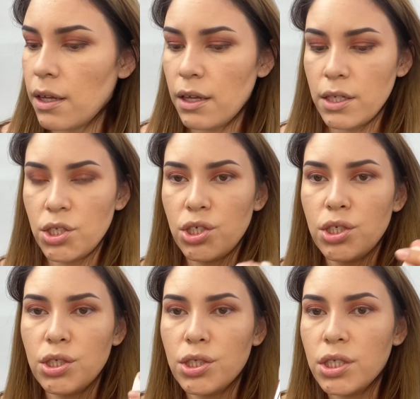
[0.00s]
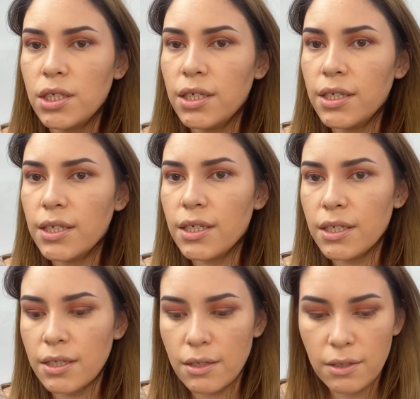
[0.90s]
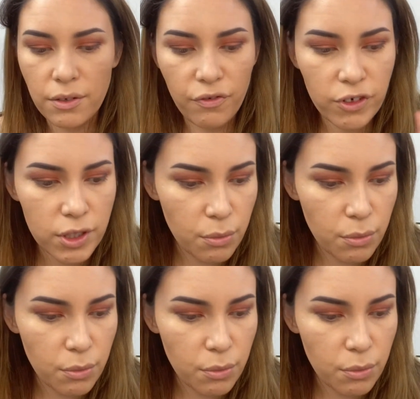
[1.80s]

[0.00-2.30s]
sheer cheek for some